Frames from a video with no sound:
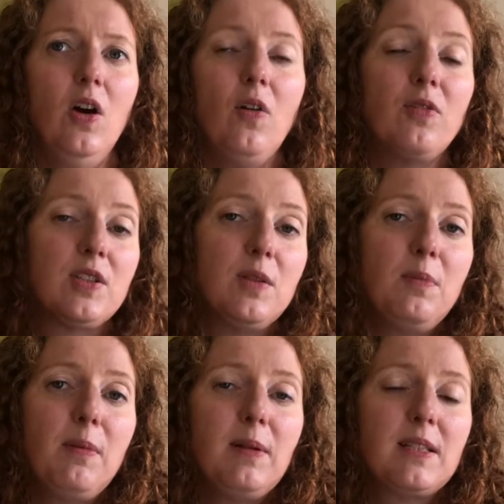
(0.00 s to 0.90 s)
For some
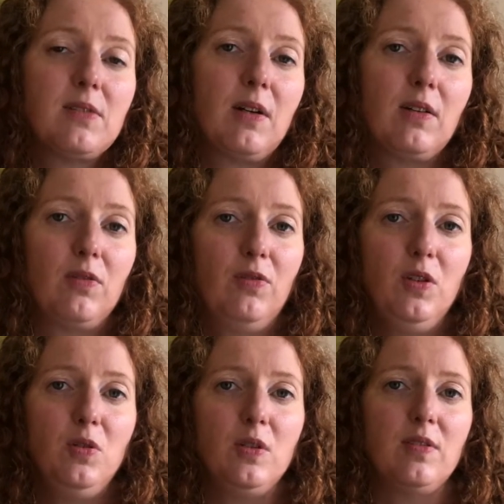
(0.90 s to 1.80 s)
people, it's around
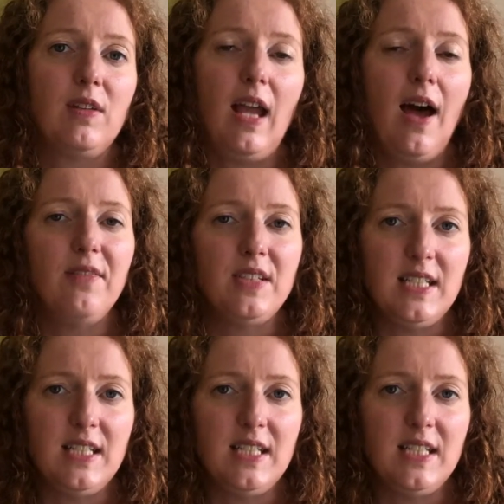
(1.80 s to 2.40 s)
food if they haven't